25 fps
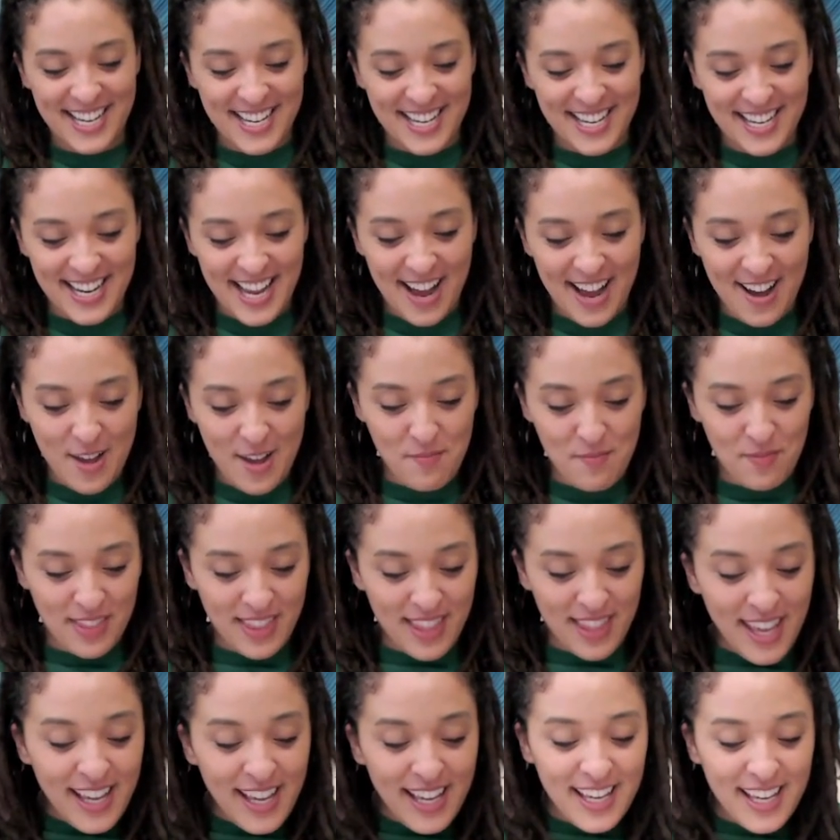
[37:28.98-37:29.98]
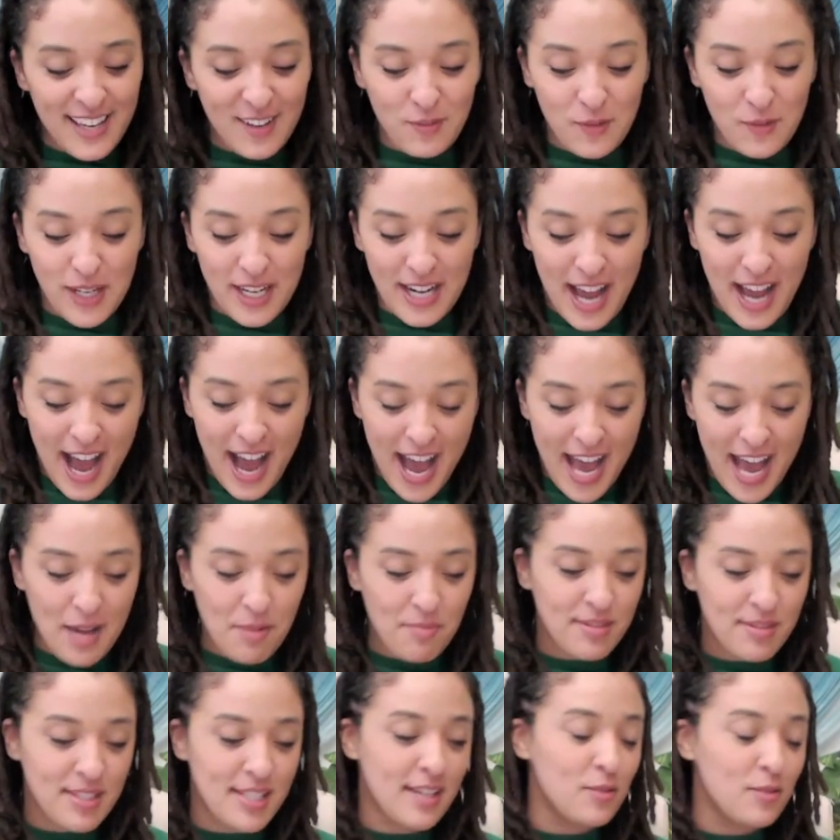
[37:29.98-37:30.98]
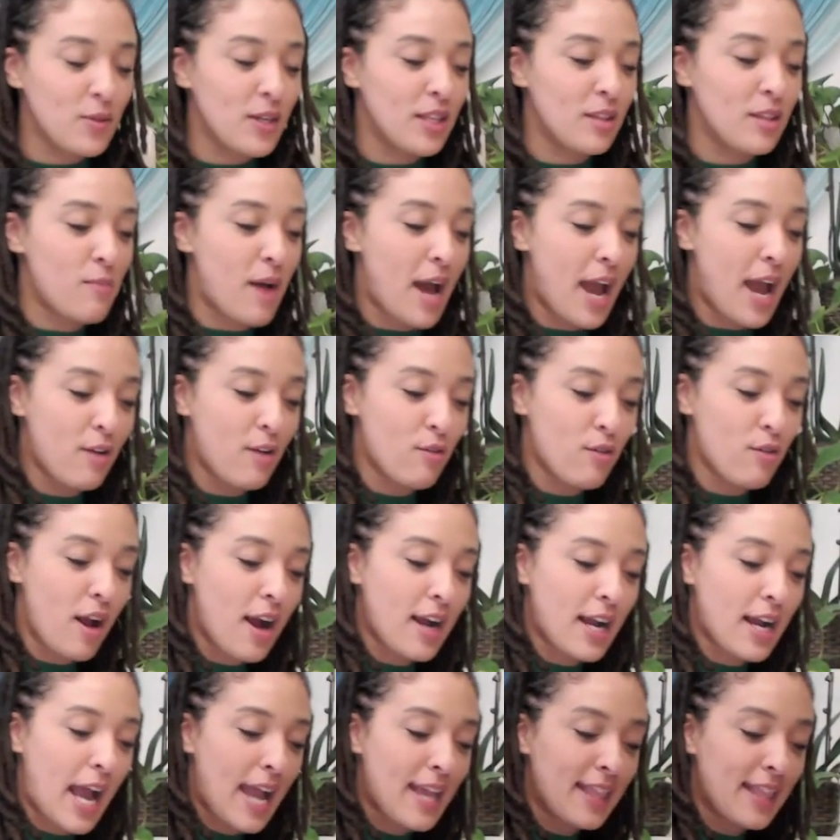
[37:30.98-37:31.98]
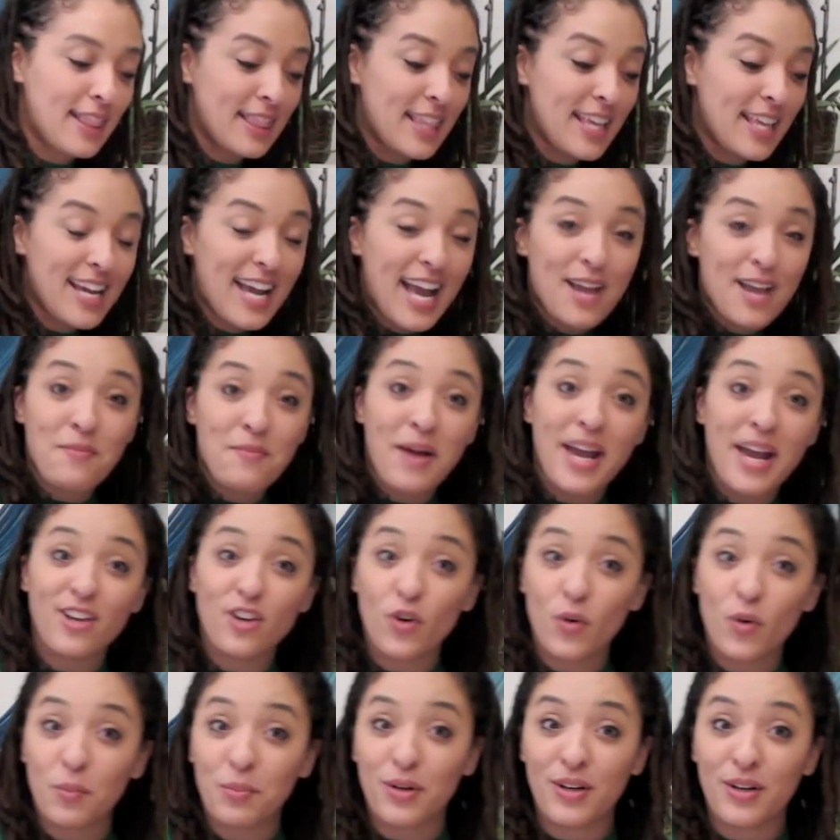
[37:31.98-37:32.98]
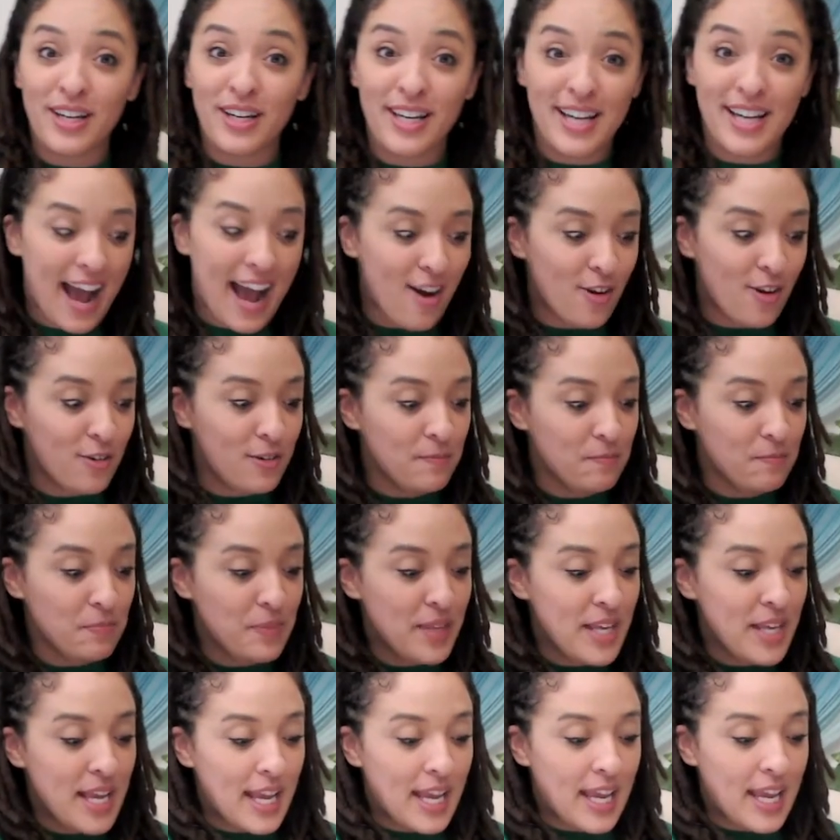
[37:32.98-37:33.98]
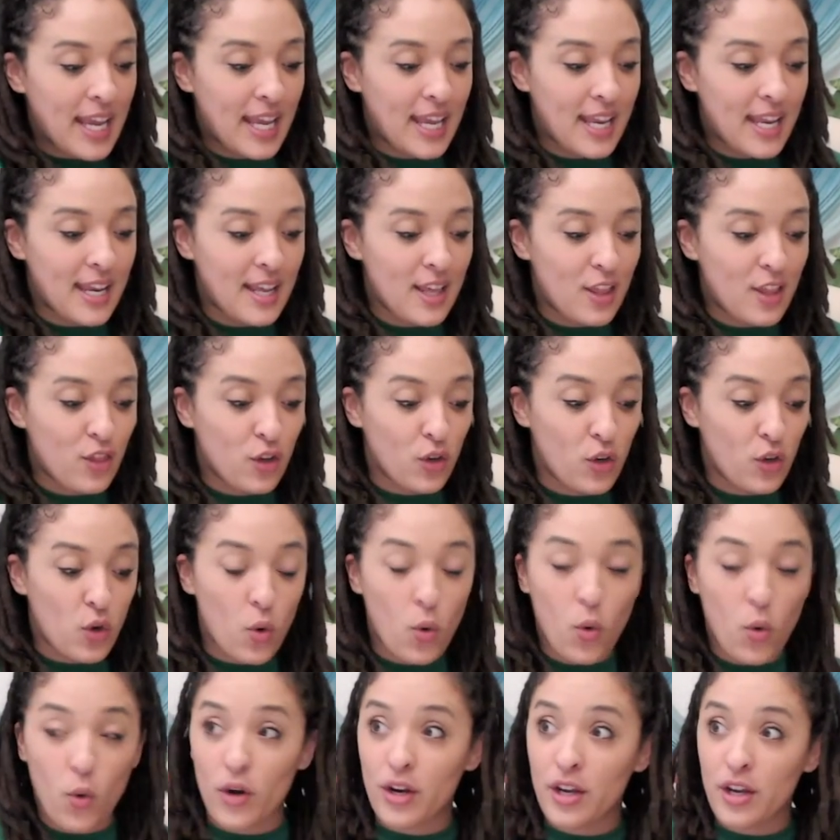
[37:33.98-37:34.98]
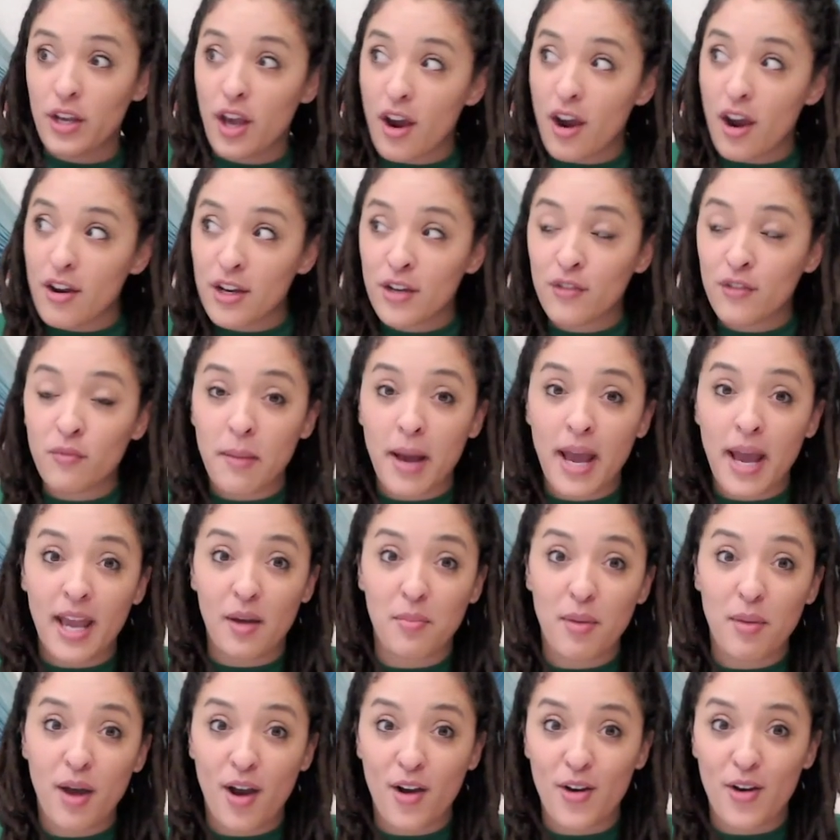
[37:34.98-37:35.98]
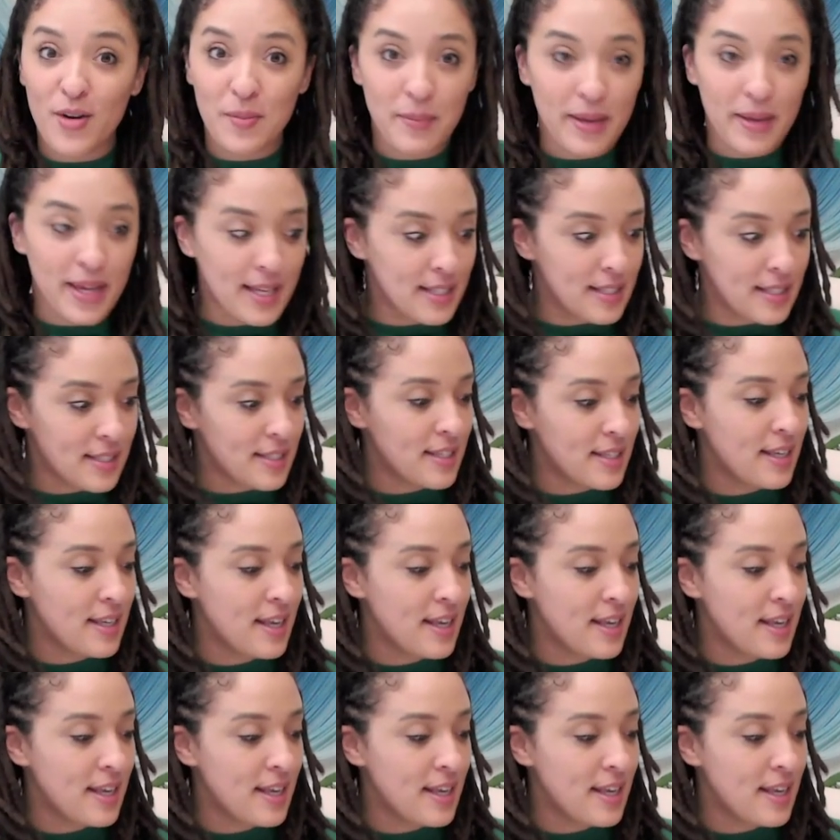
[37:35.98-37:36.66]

Now I'm thinking when I'm done with my rock, I think I might go put it out in the courtyard of my apartment.